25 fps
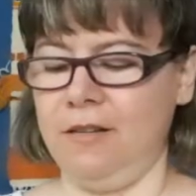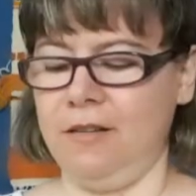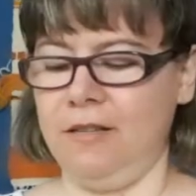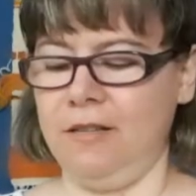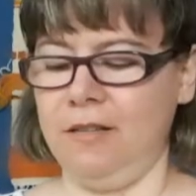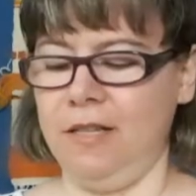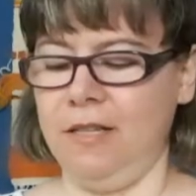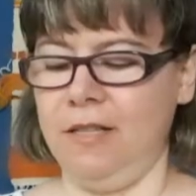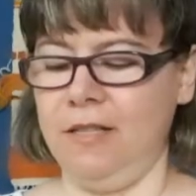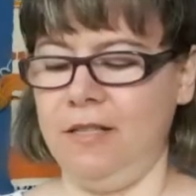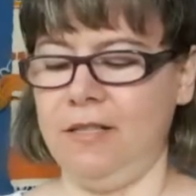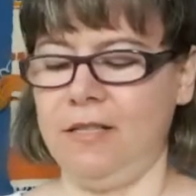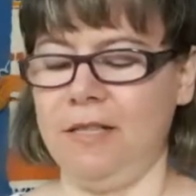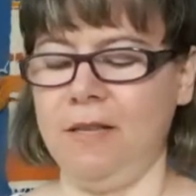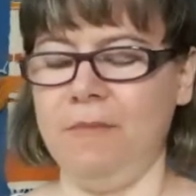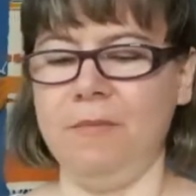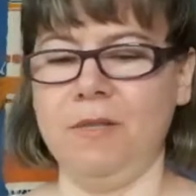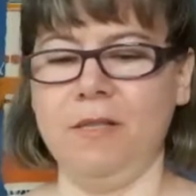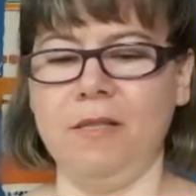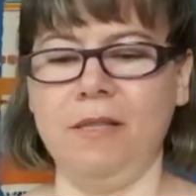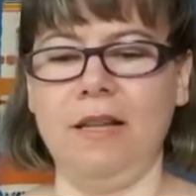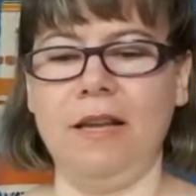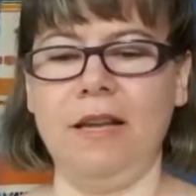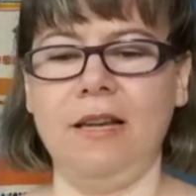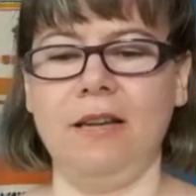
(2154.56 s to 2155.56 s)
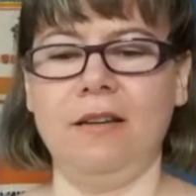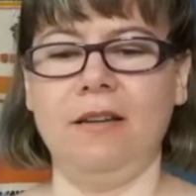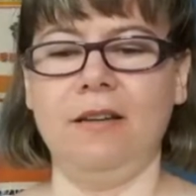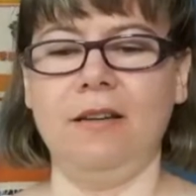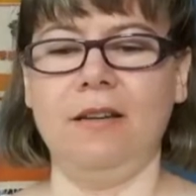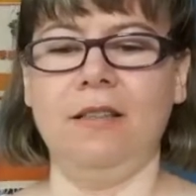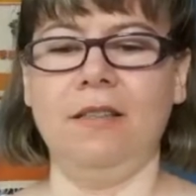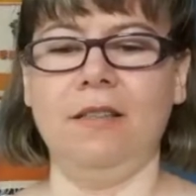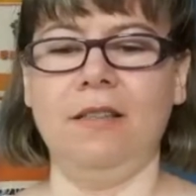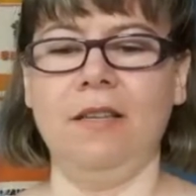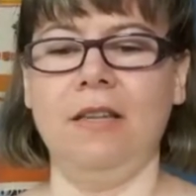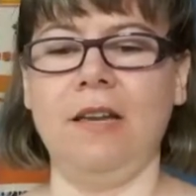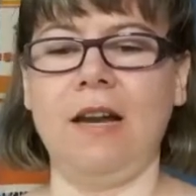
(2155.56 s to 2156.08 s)
it seems like
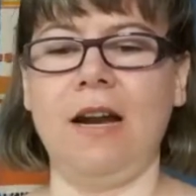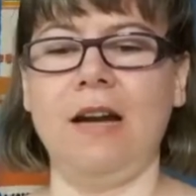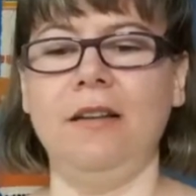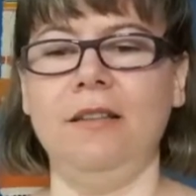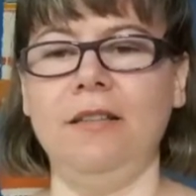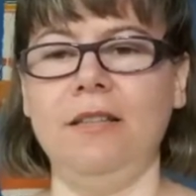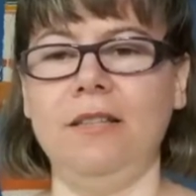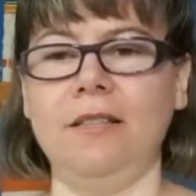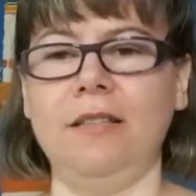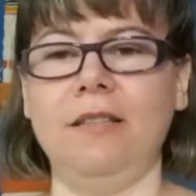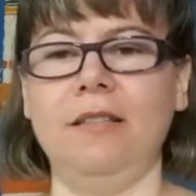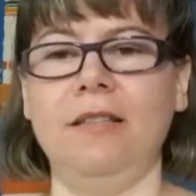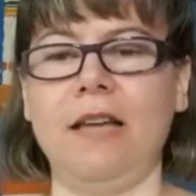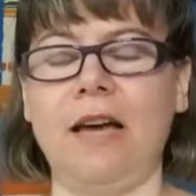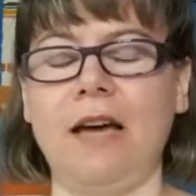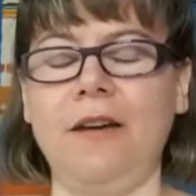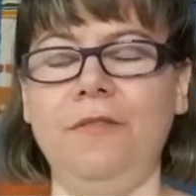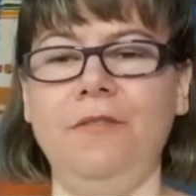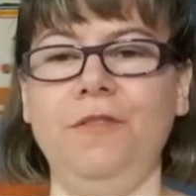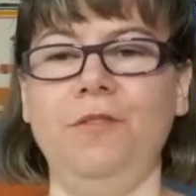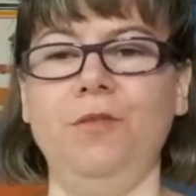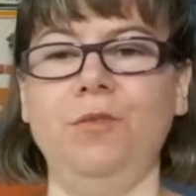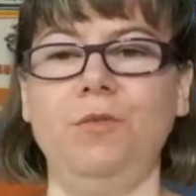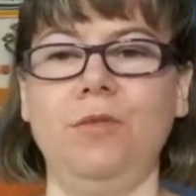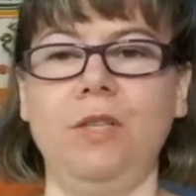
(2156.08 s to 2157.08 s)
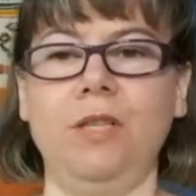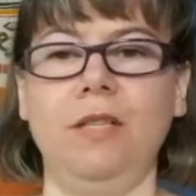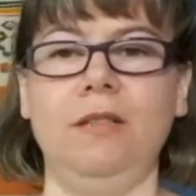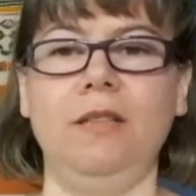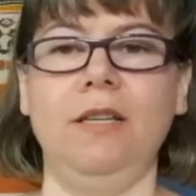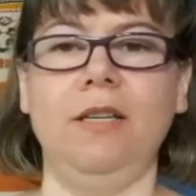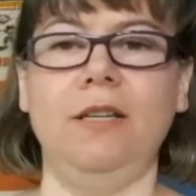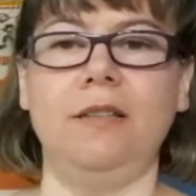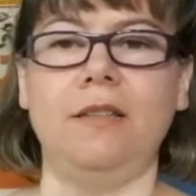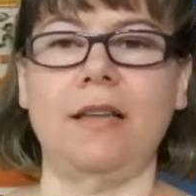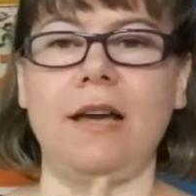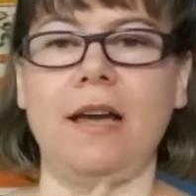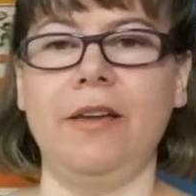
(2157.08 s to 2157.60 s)
the yarn is enough to knit
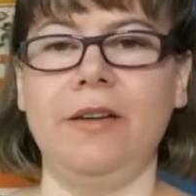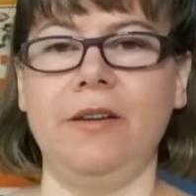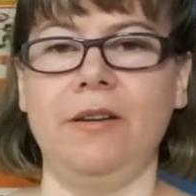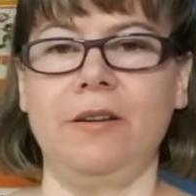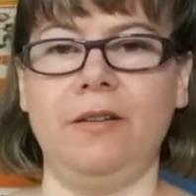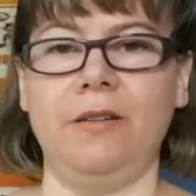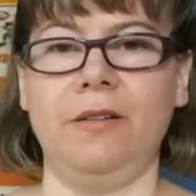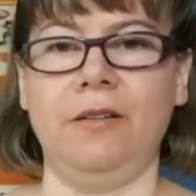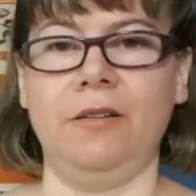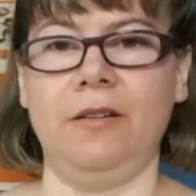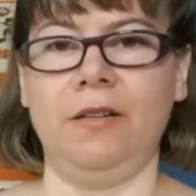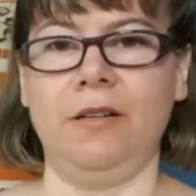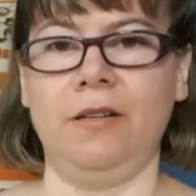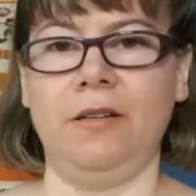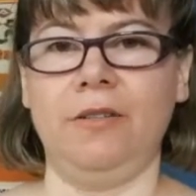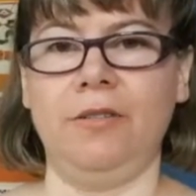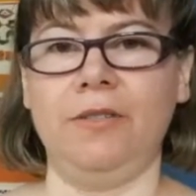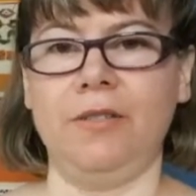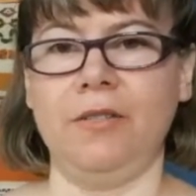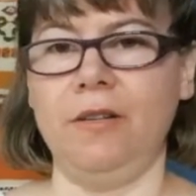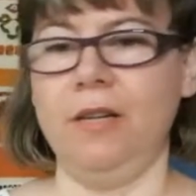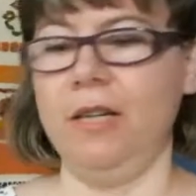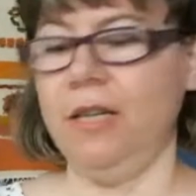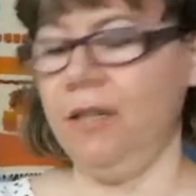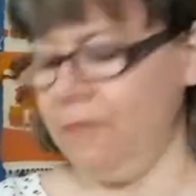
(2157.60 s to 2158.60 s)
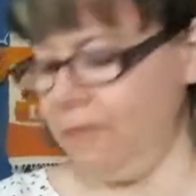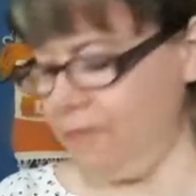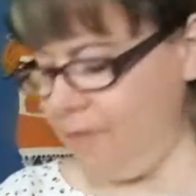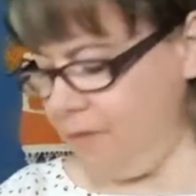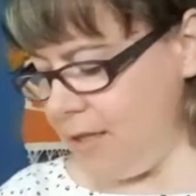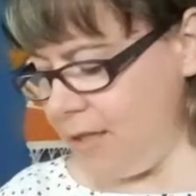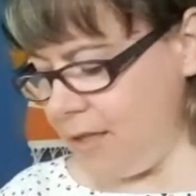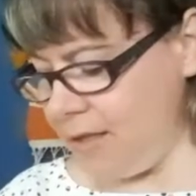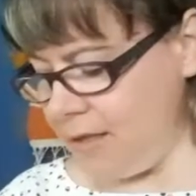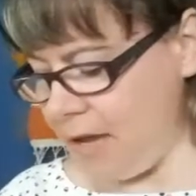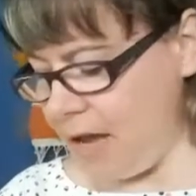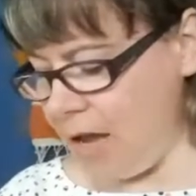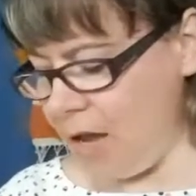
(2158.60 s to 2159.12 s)
the entire sleeve,
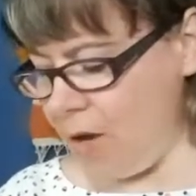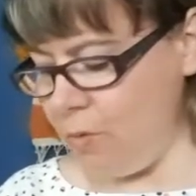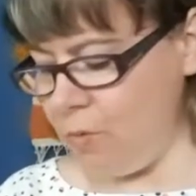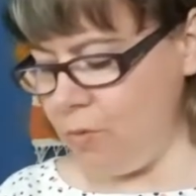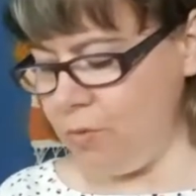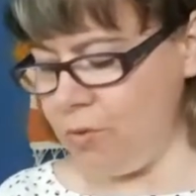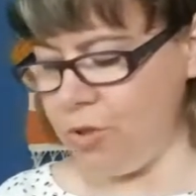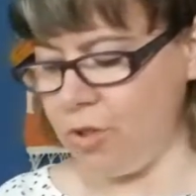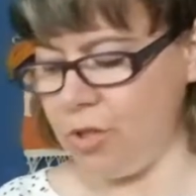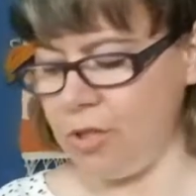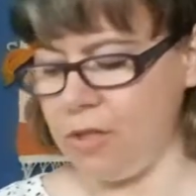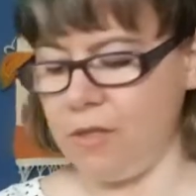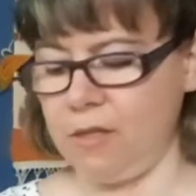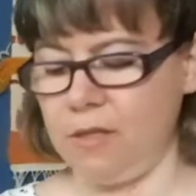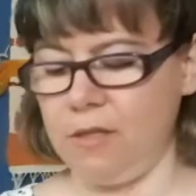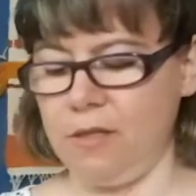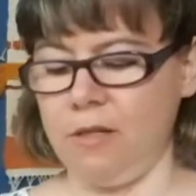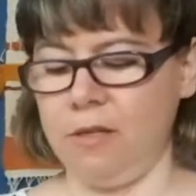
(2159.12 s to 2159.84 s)
then I will just